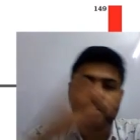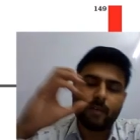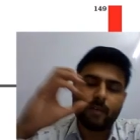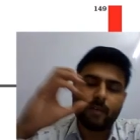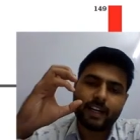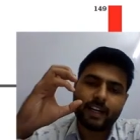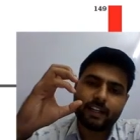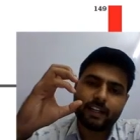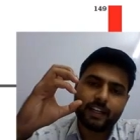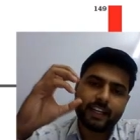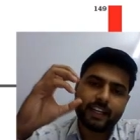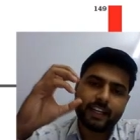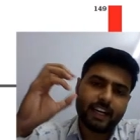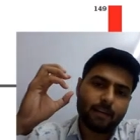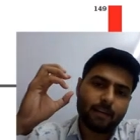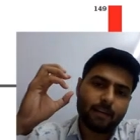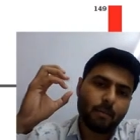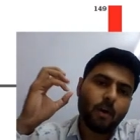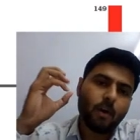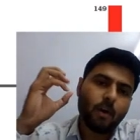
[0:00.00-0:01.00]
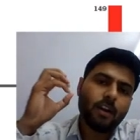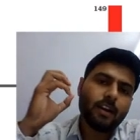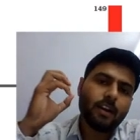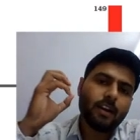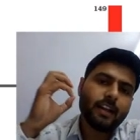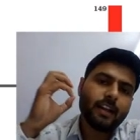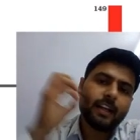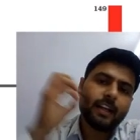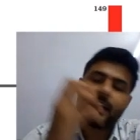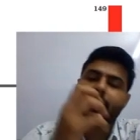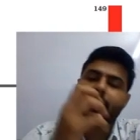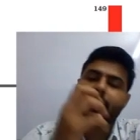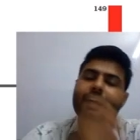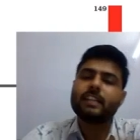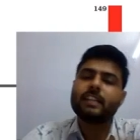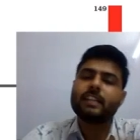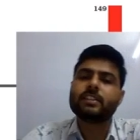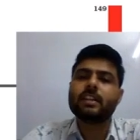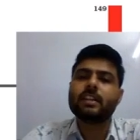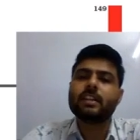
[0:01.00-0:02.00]
When a cricket ball
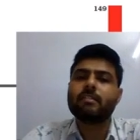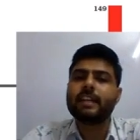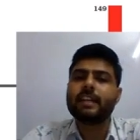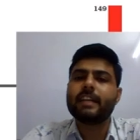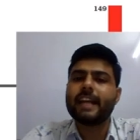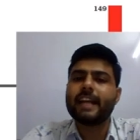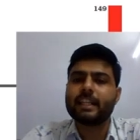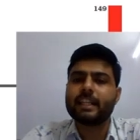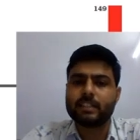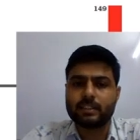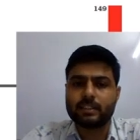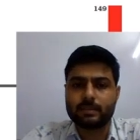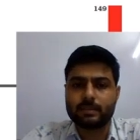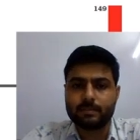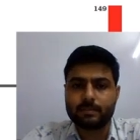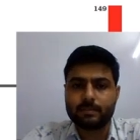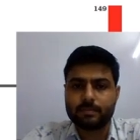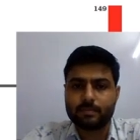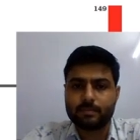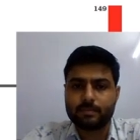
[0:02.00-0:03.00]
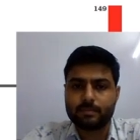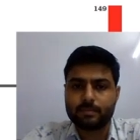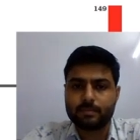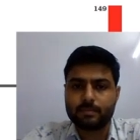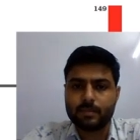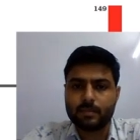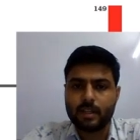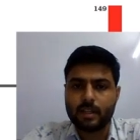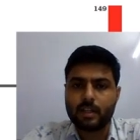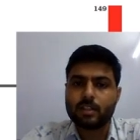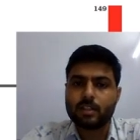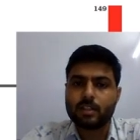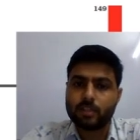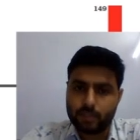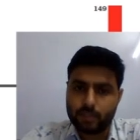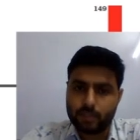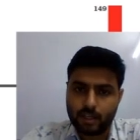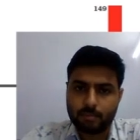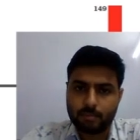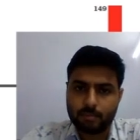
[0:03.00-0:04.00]
hits the wickets,
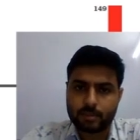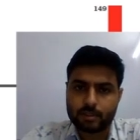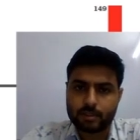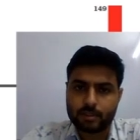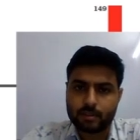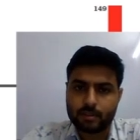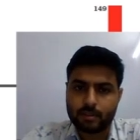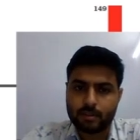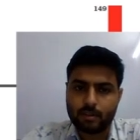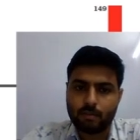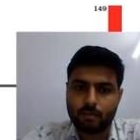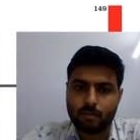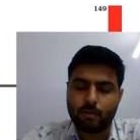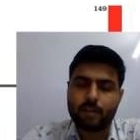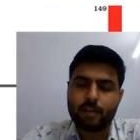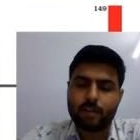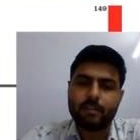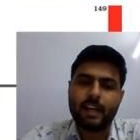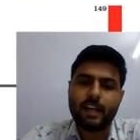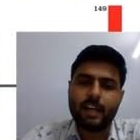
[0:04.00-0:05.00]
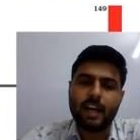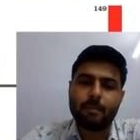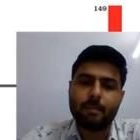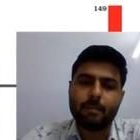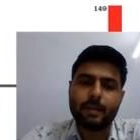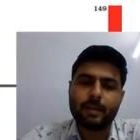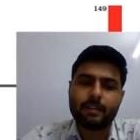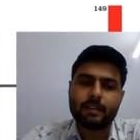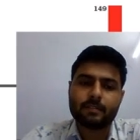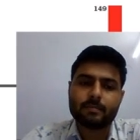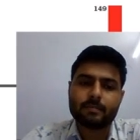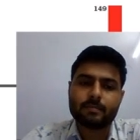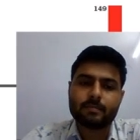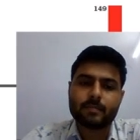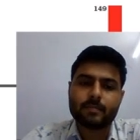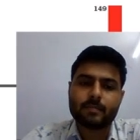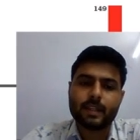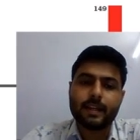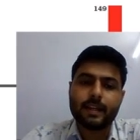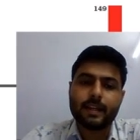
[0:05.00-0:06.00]
stumps, what will happen?
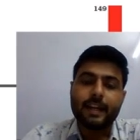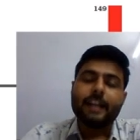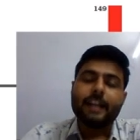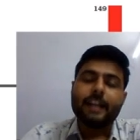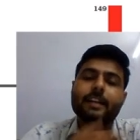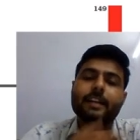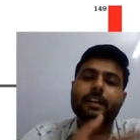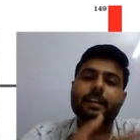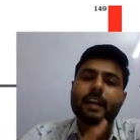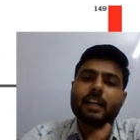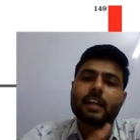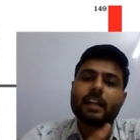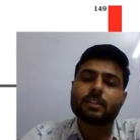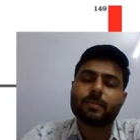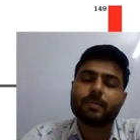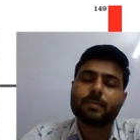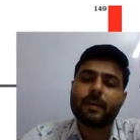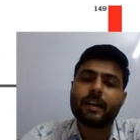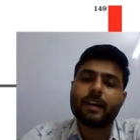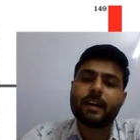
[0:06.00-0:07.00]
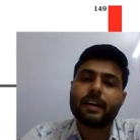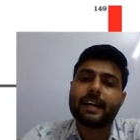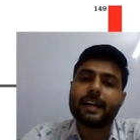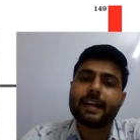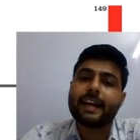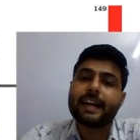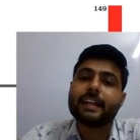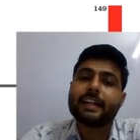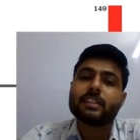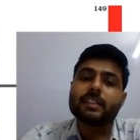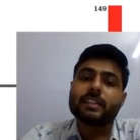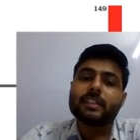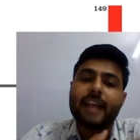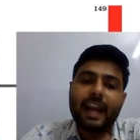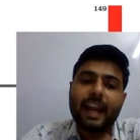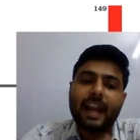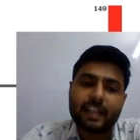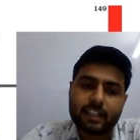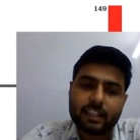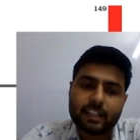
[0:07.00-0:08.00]
It transfer its
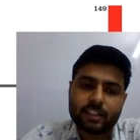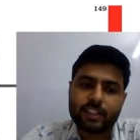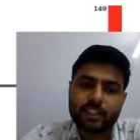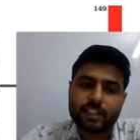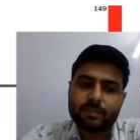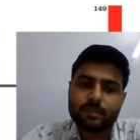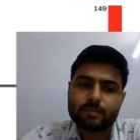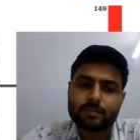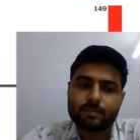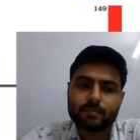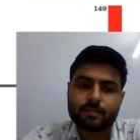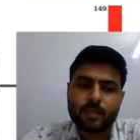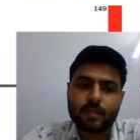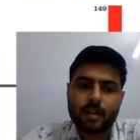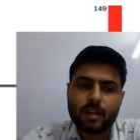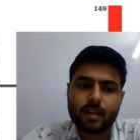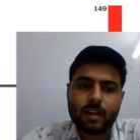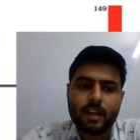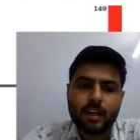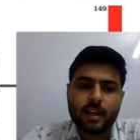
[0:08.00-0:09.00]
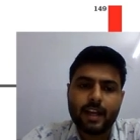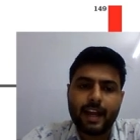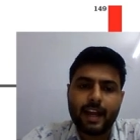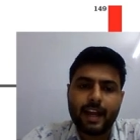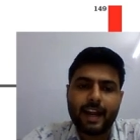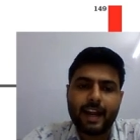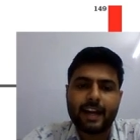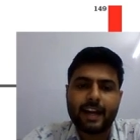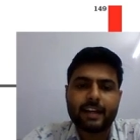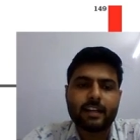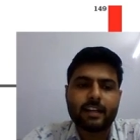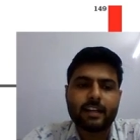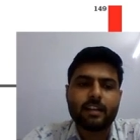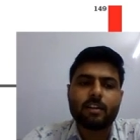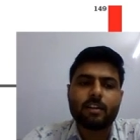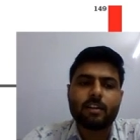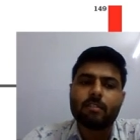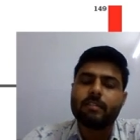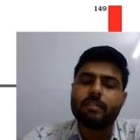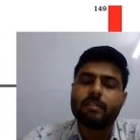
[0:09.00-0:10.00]
energy and
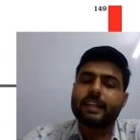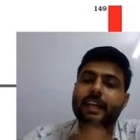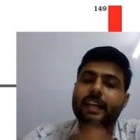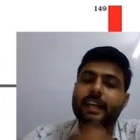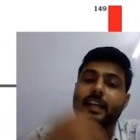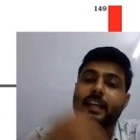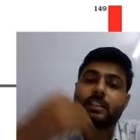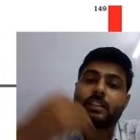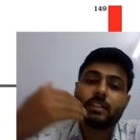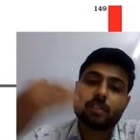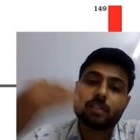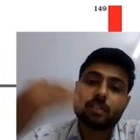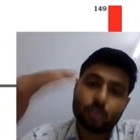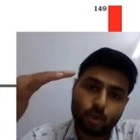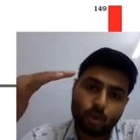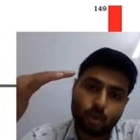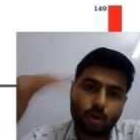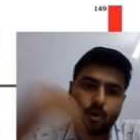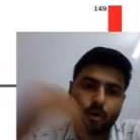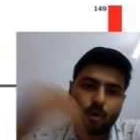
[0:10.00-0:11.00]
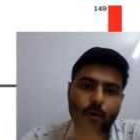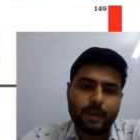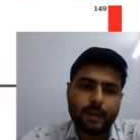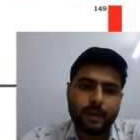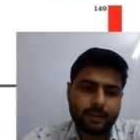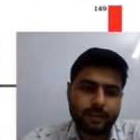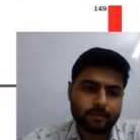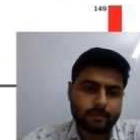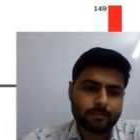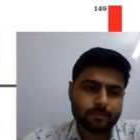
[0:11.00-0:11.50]
wickets throw away.